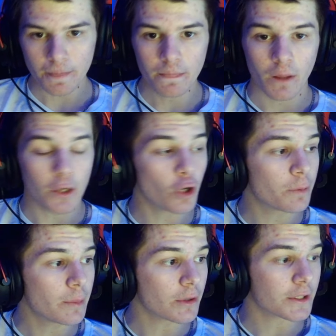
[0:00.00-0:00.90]
I know
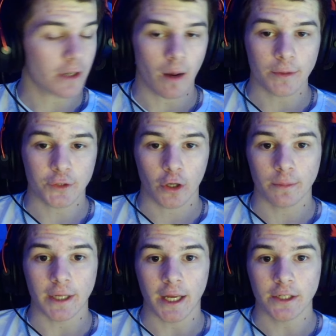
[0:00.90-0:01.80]
people in the comments are going to
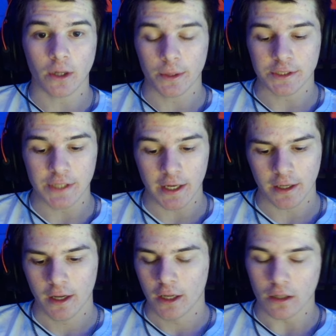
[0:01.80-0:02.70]
be hitting on this deck,
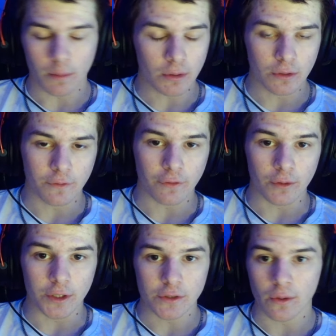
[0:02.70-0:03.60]
Lumberloon
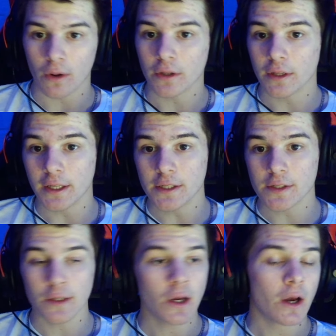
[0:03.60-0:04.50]
Freeze,
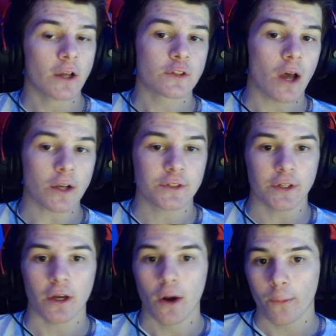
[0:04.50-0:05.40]
easy,
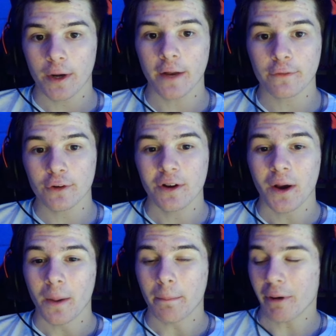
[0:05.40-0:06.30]
toxic, whatever,
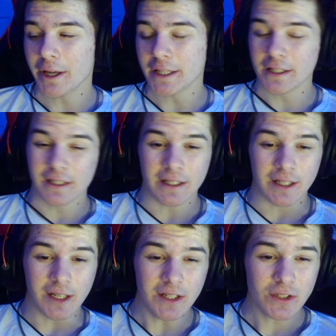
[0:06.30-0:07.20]
but
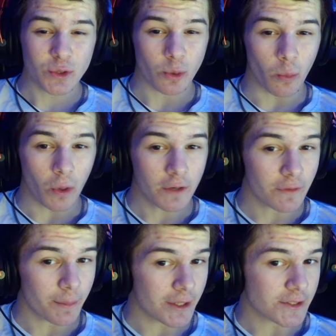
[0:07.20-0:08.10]
it is one of
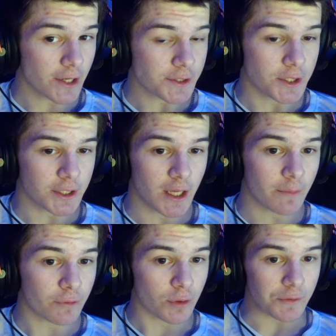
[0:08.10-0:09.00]
the best decks in the
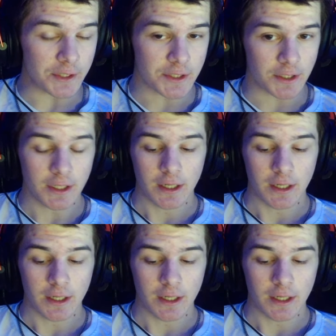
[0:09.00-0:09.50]
game for a reason.